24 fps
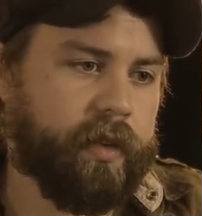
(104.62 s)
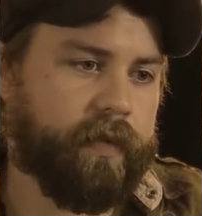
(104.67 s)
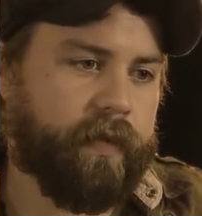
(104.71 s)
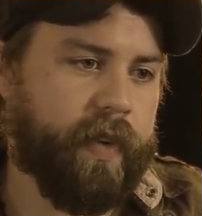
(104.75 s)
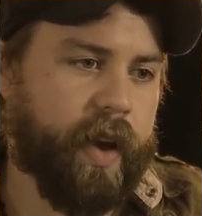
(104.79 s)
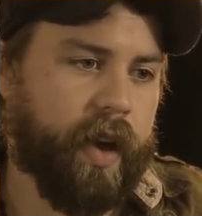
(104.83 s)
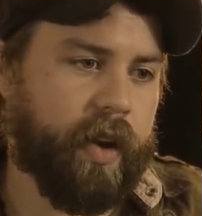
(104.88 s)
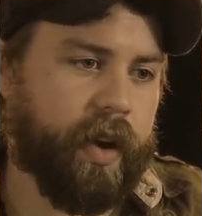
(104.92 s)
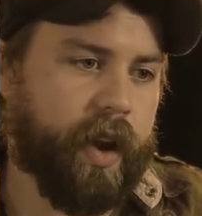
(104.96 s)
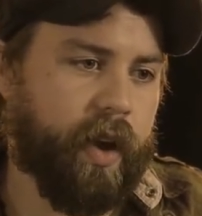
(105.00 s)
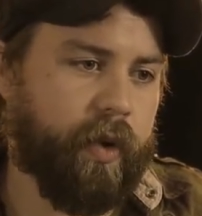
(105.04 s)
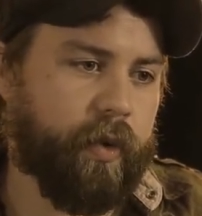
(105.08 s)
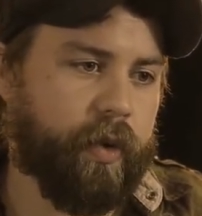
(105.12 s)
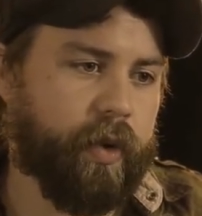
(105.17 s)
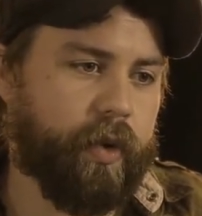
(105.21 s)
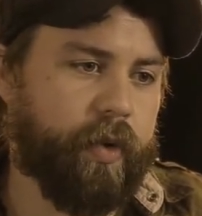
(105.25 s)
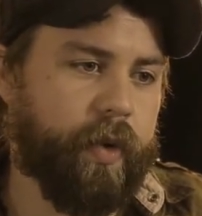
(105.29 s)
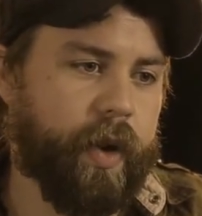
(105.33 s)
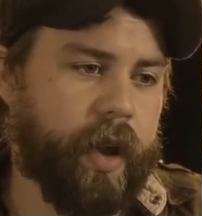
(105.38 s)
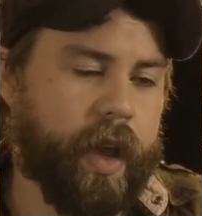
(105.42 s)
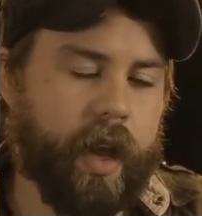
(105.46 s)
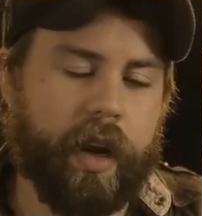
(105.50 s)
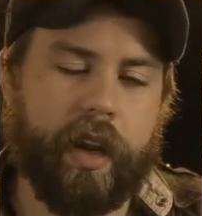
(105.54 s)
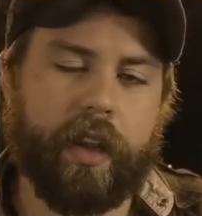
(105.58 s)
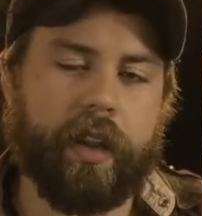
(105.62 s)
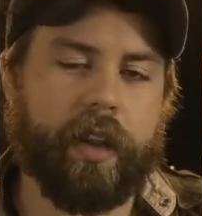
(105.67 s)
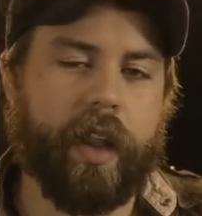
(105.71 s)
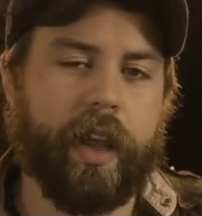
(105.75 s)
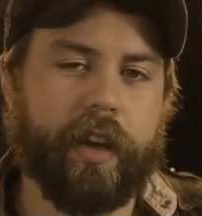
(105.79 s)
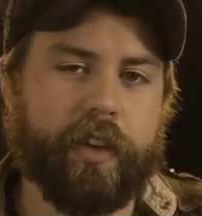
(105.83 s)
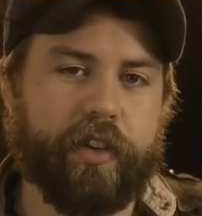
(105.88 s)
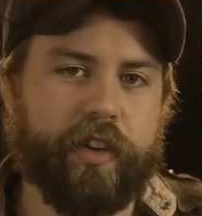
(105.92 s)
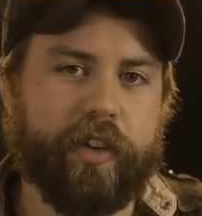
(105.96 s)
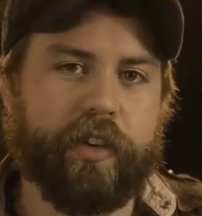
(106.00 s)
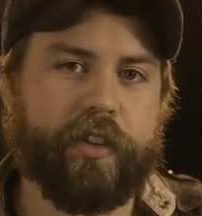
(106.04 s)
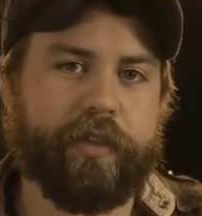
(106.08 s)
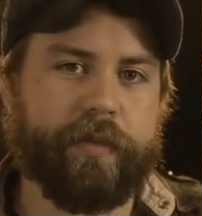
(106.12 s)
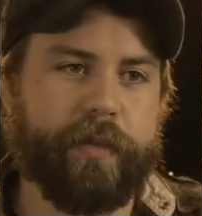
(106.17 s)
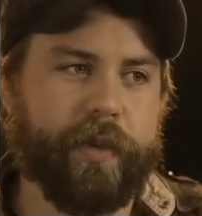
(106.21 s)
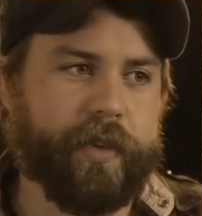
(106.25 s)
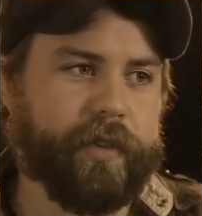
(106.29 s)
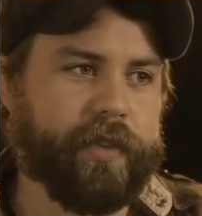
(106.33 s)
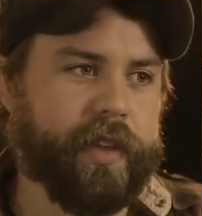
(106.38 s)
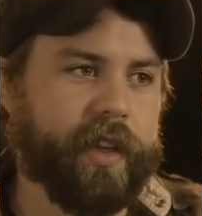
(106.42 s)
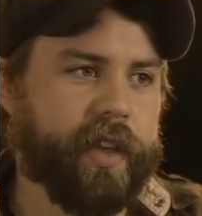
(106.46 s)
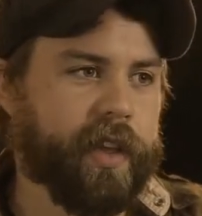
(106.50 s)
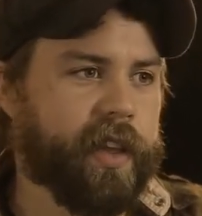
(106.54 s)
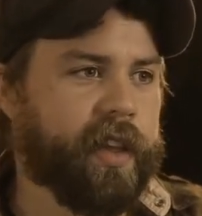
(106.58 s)
found out real quick I didn't like church
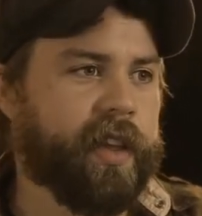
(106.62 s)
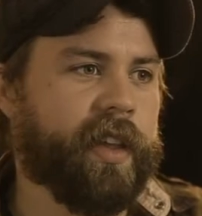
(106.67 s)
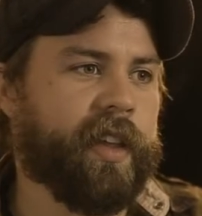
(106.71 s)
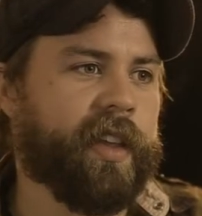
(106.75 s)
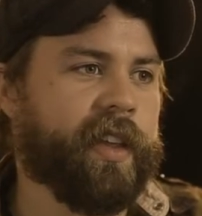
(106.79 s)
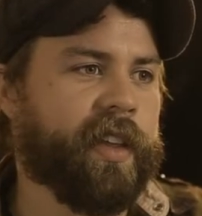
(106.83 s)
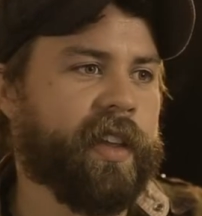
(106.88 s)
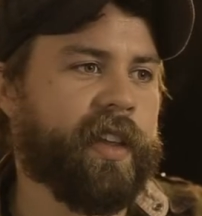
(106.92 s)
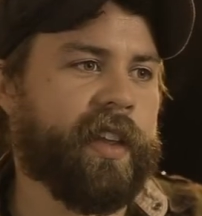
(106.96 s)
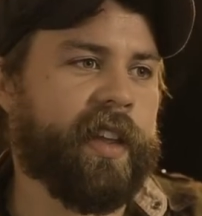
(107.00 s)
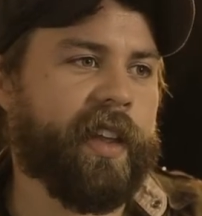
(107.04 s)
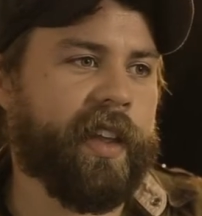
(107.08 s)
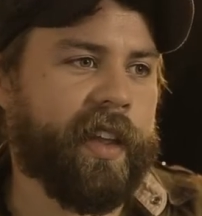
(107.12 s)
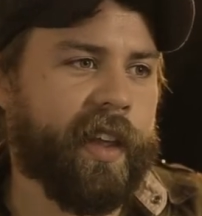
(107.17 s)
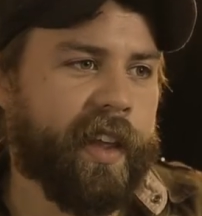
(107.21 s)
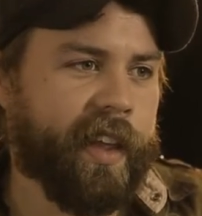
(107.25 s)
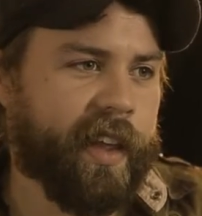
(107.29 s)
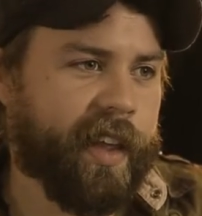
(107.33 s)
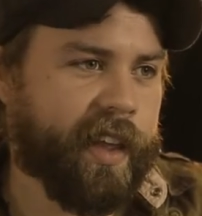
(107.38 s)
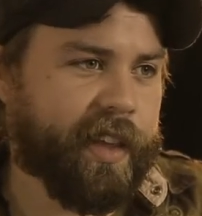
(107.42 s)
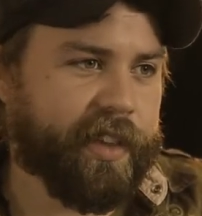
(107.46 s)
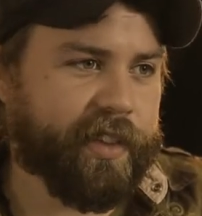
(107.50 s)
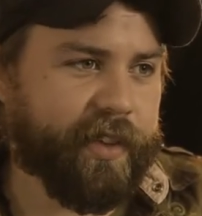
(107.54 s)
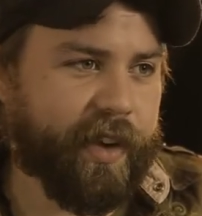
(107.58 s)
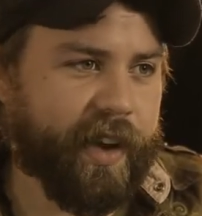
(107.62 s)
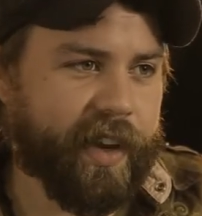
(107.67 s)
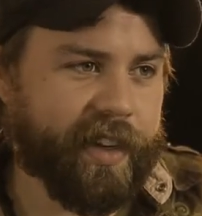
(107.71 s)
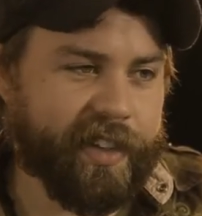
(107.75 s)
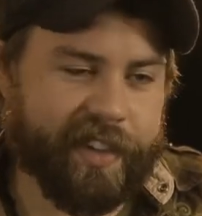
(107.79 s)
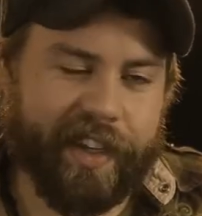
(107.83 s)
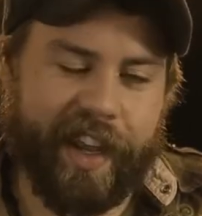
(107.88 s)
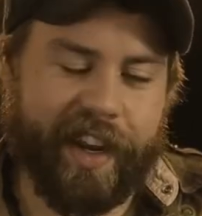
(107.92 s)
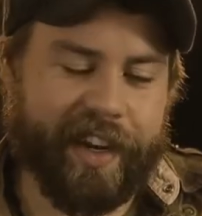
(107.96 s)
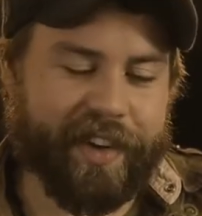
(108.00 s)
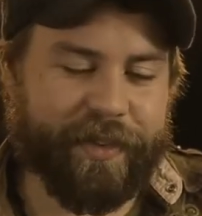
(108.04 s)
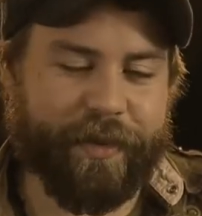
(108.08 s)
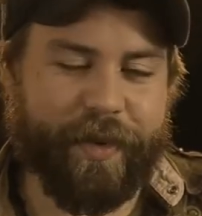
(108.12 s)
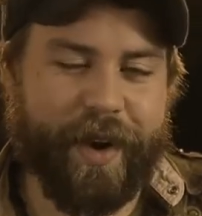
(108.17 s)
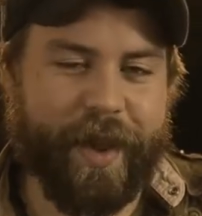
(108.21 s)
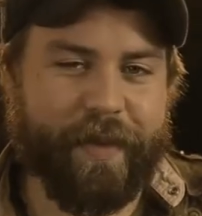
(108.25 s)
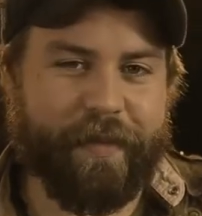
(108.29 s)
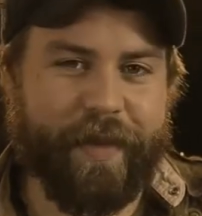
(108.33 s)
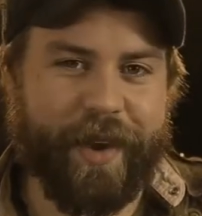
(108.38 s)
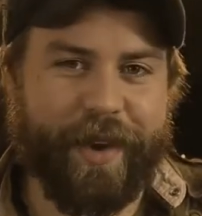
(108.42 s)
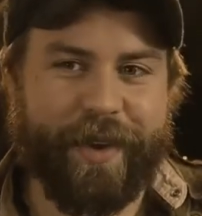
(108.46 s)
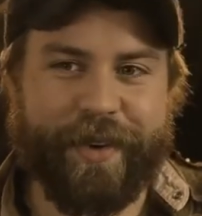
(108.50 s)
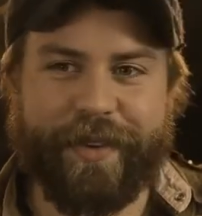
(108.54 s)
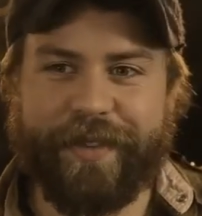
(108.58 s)
music. So I decided to write
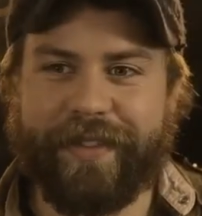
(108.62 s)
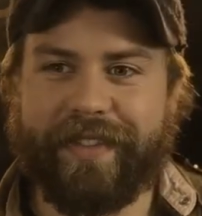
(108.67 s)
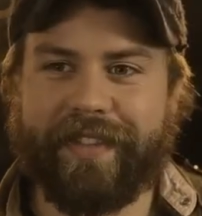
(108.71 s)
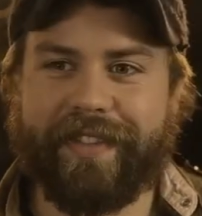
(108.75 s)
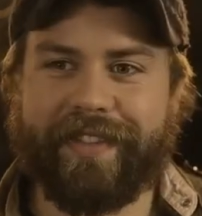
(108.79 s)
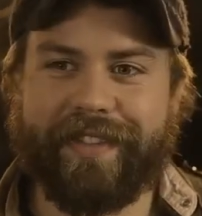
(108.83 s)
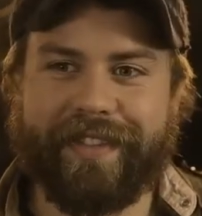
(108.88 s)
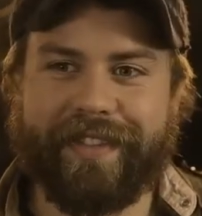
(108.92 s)
my own.